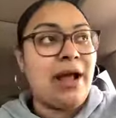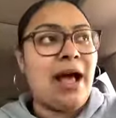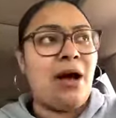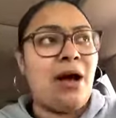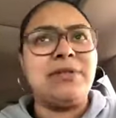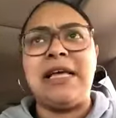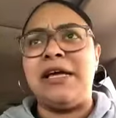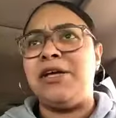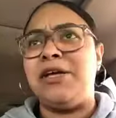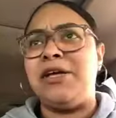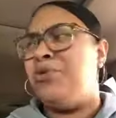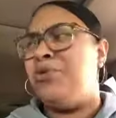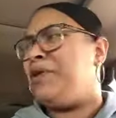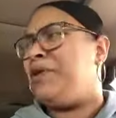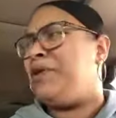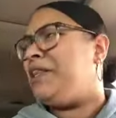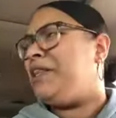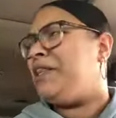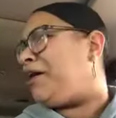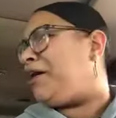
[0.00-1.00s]
I was like, you really
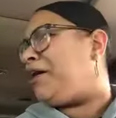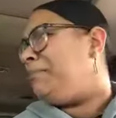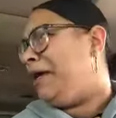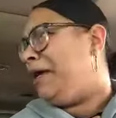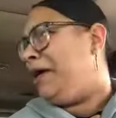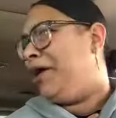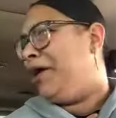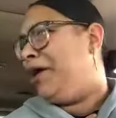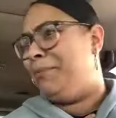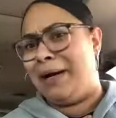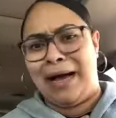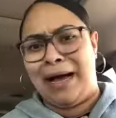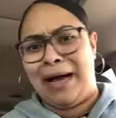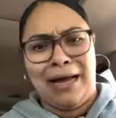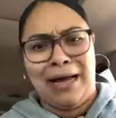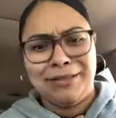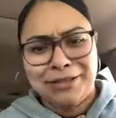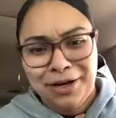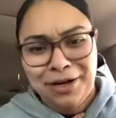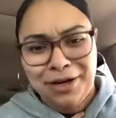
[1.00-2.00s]
talking to me? Oh my
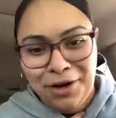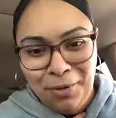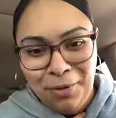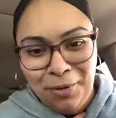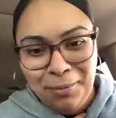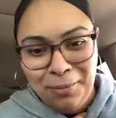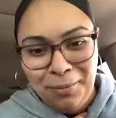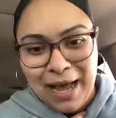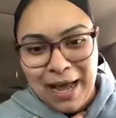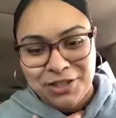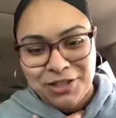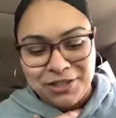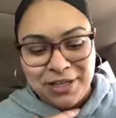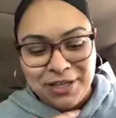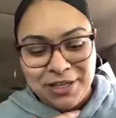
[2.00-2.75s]
gosh. Oh my gosh.